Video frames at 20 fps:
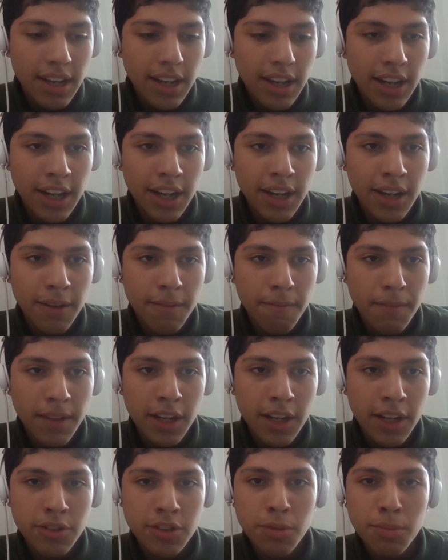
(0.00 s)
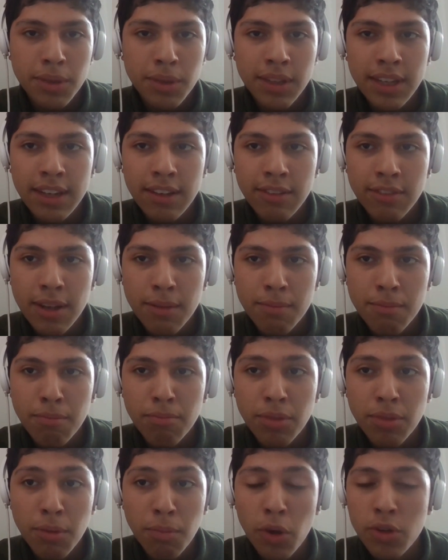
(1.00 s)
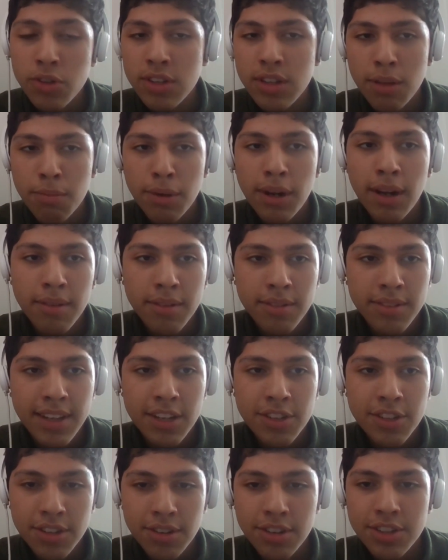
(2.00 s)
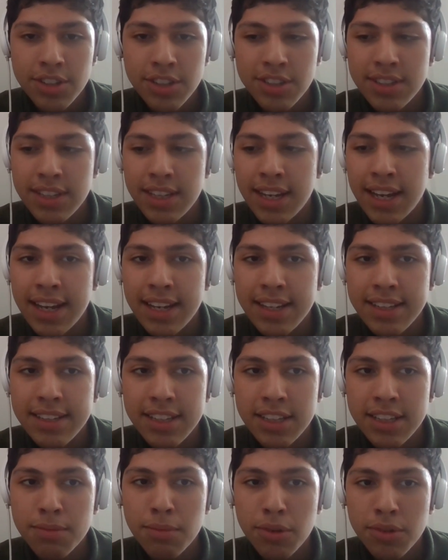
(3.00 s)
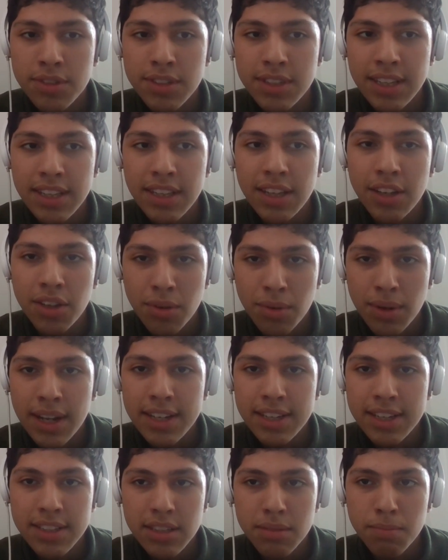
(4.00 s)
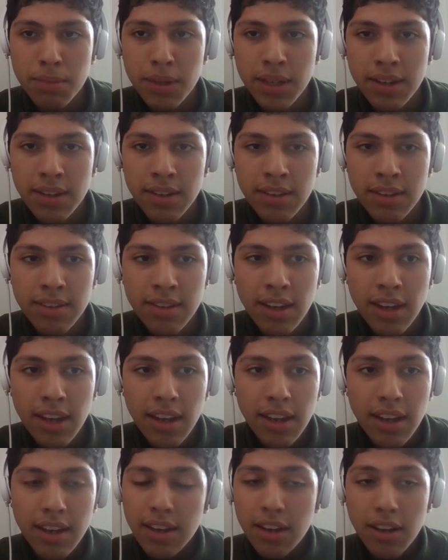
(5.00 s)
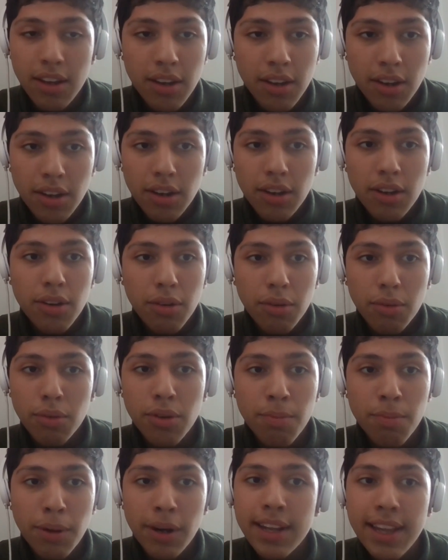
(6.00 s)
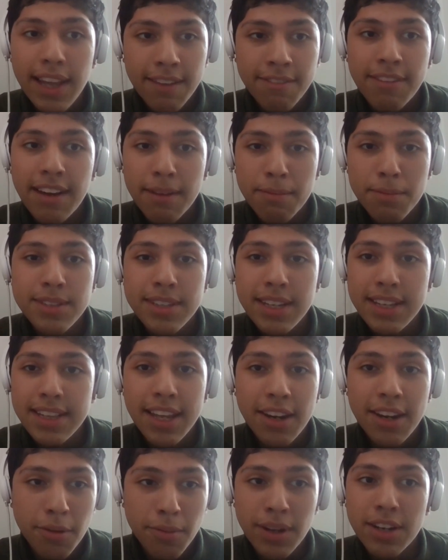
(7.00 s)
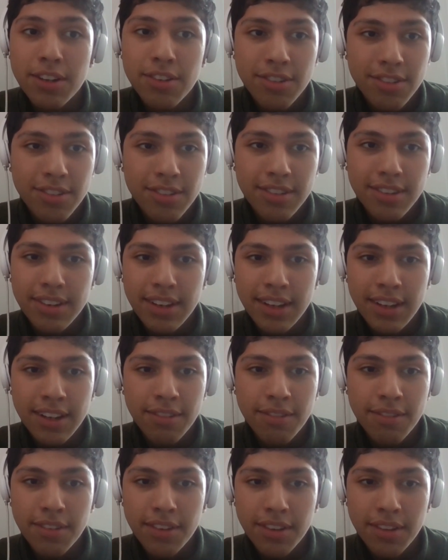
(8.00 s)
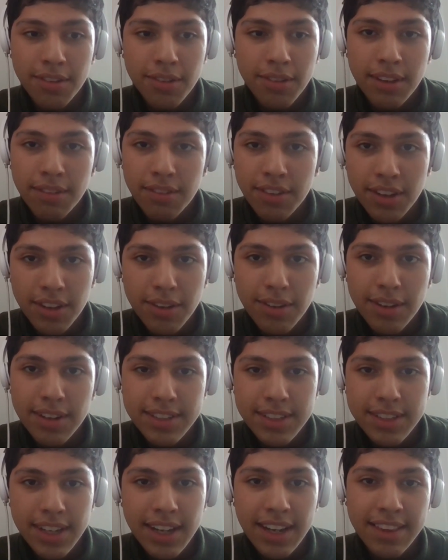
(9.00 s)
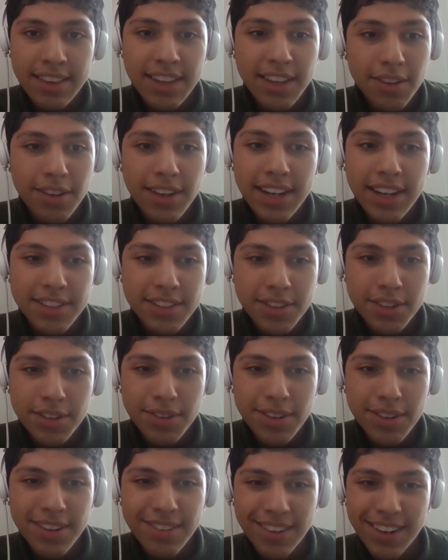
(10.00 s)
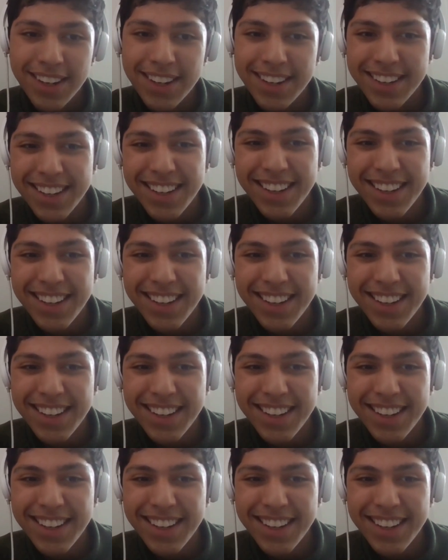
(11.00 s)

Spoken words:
I also believe that most of the problems that Generation Z has is mostly in the U.S. because we're part of that 5% that are rich. If you live in the USA, I think you guys do, right?